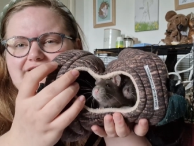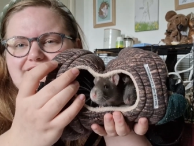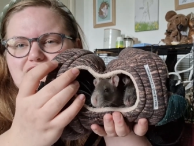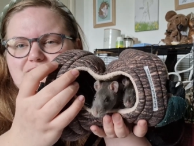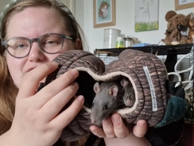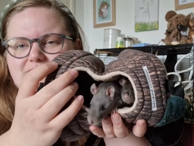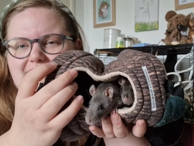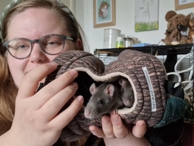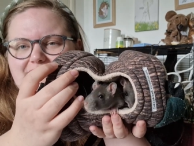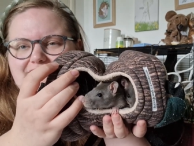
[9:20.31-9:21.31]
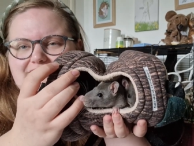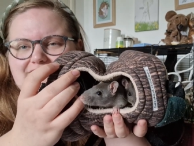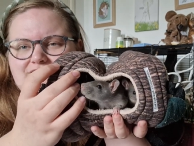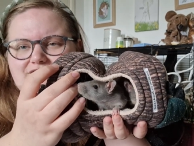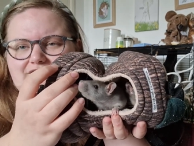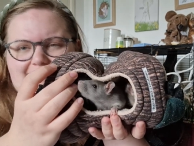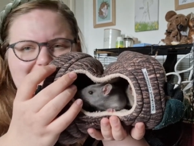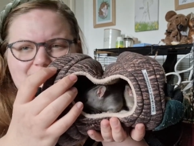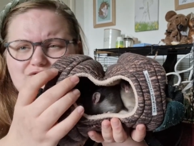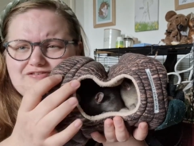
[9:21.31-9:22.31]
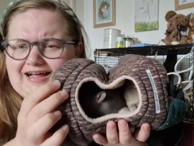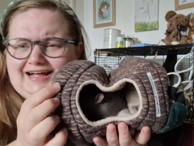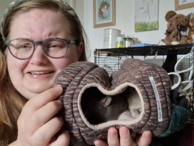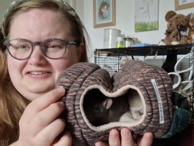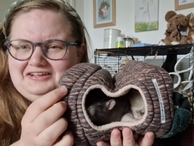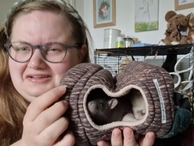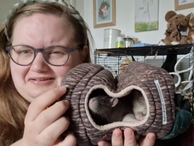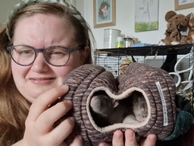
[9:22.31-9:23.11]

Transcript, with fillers: robust babies is to get them used to handling.